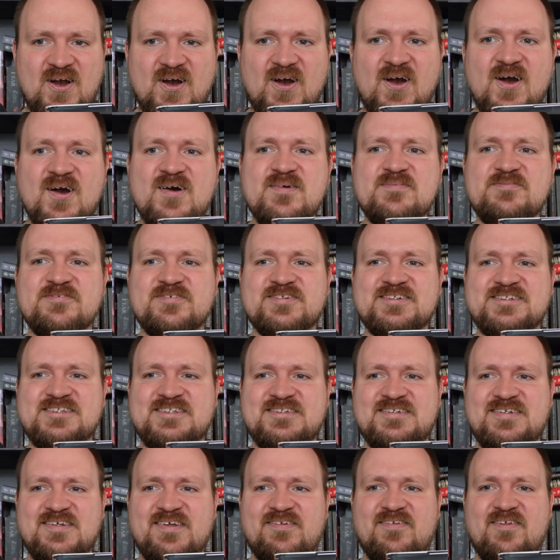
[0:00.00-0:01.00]

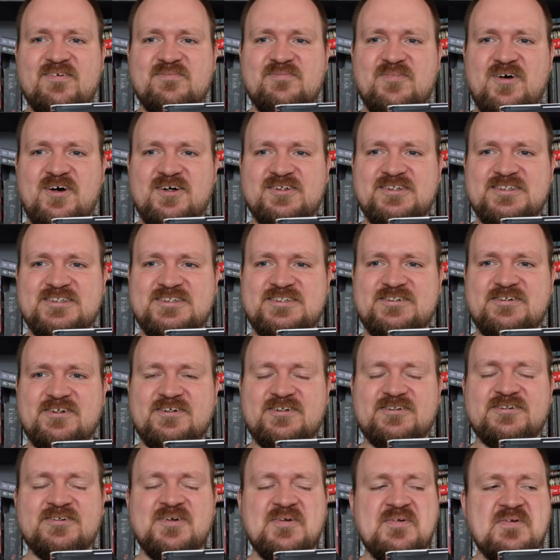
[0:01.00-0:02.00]
obviously the
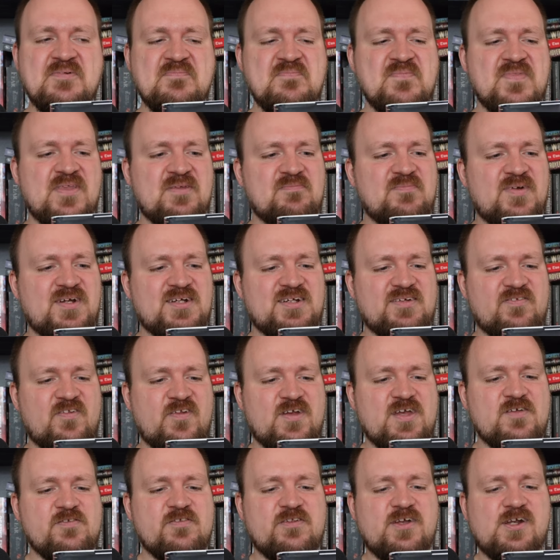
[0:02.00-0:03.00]
monster. But
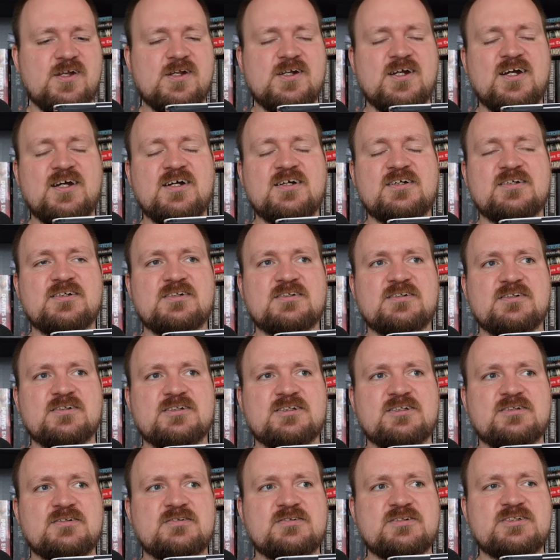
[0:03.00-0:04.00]
then there are
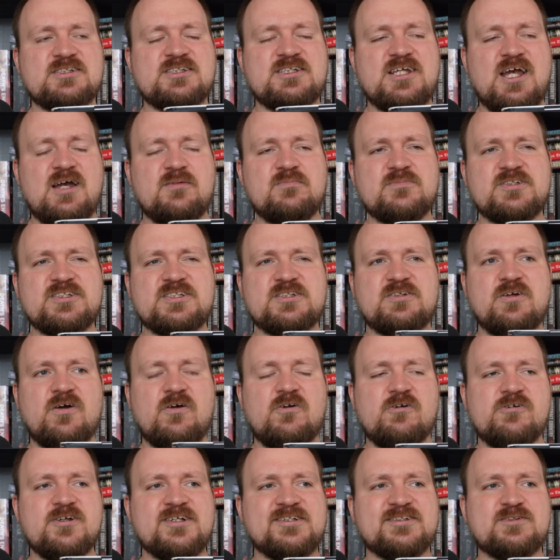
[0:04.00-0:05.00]
some
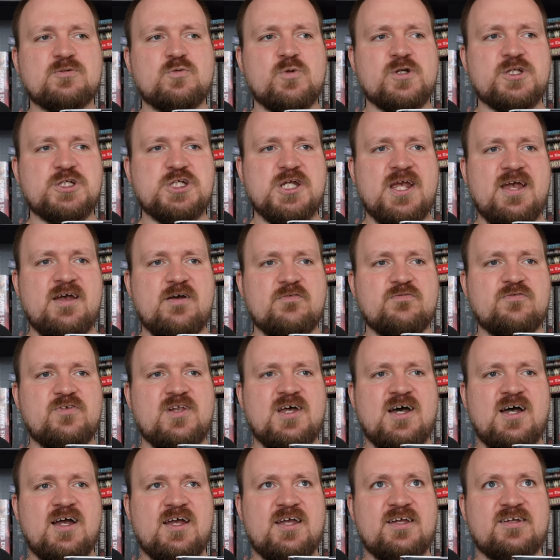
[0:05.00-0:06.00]
stories which have
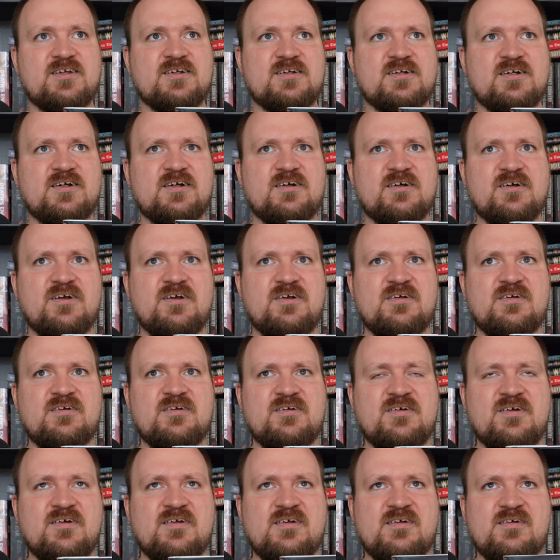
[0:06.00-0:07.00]
like a
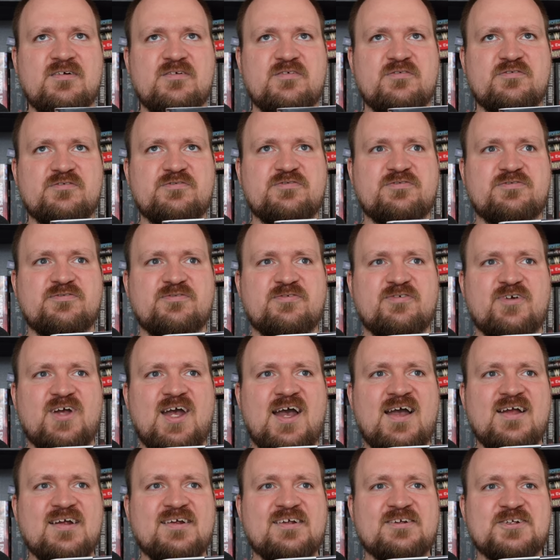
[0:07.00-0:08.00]

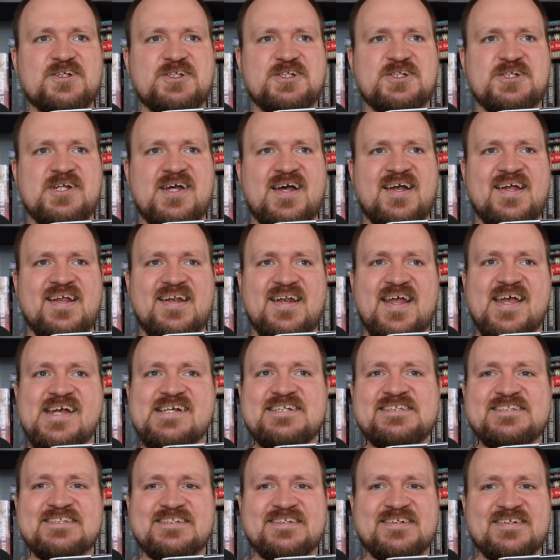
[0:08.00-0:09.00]

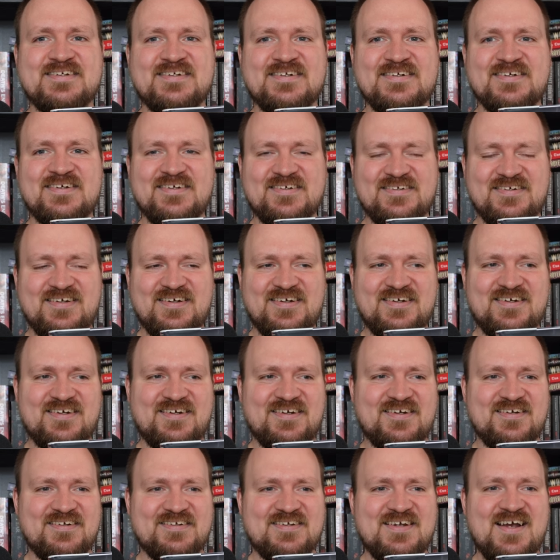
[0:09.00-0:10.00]
Frankenstein-esque
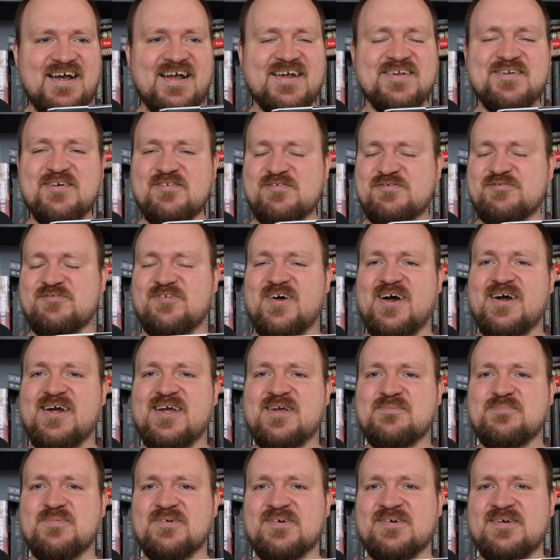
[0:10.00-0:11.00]
kind of
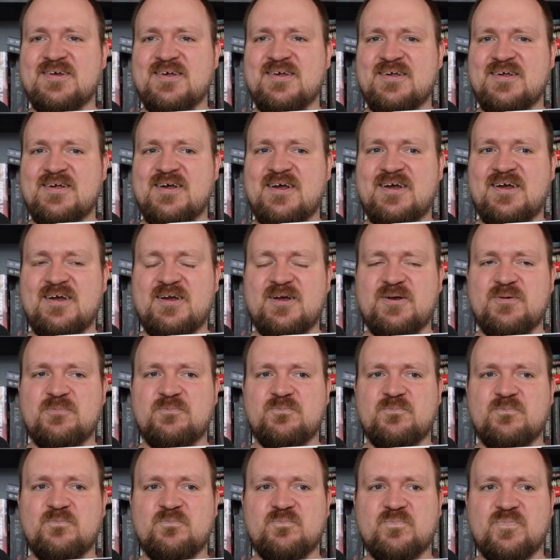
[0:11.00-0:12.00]
vibe.
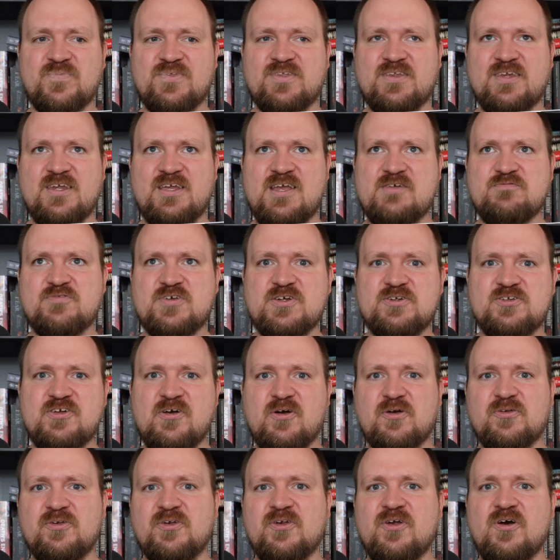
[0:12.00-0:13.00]
If you
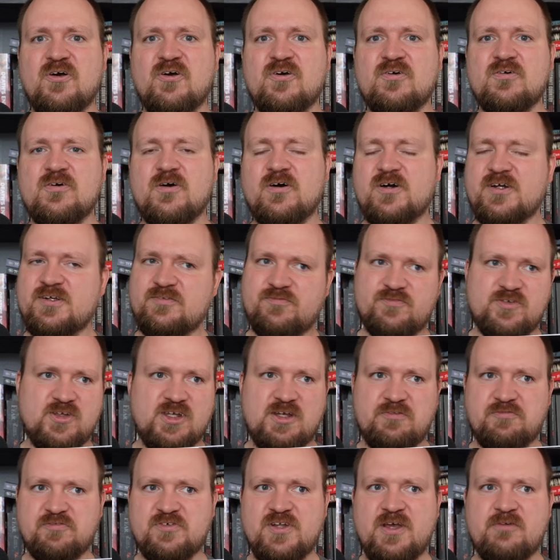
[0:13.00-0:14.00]
don't know, or if you
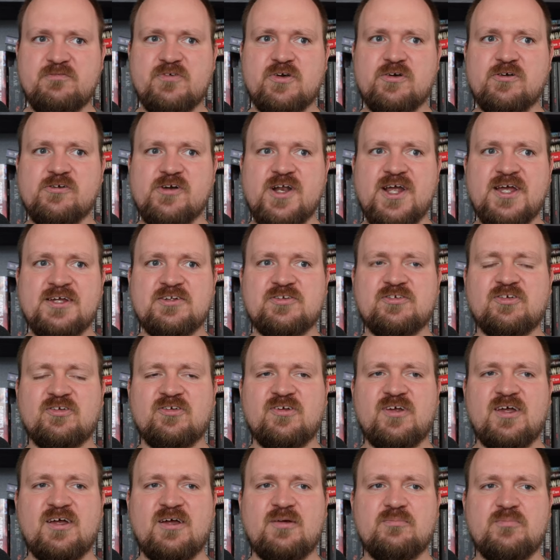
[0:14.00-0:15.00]
have never read
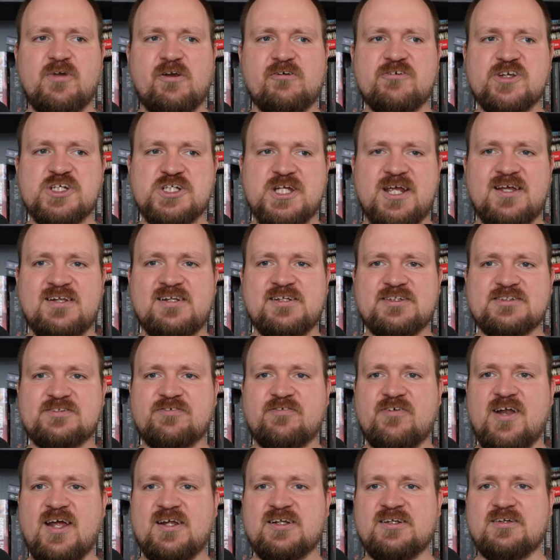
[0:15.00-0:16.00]
Mary Shelley's
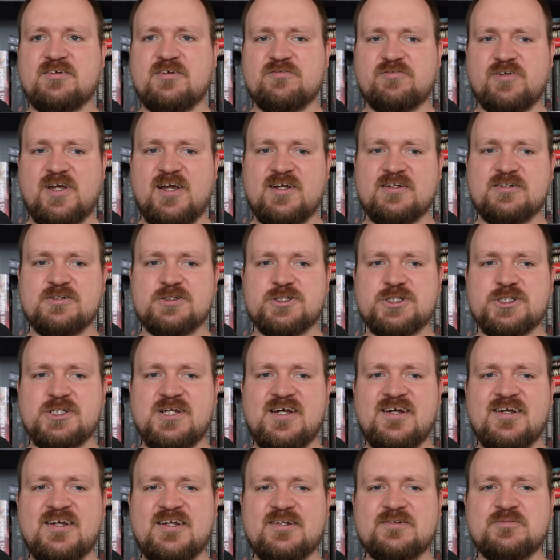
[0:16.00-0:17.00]

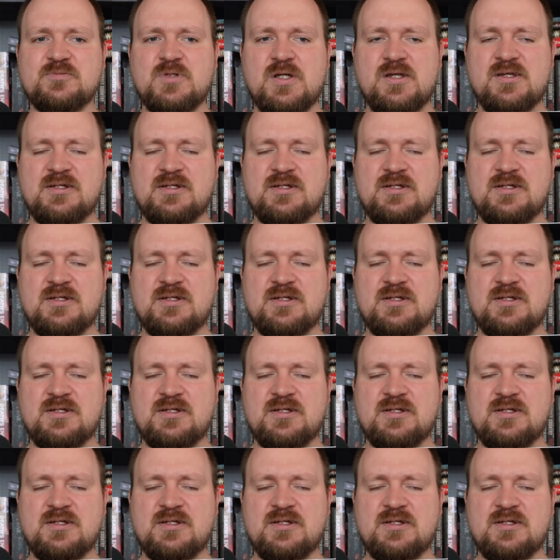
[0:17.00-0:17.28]
Frankenstein,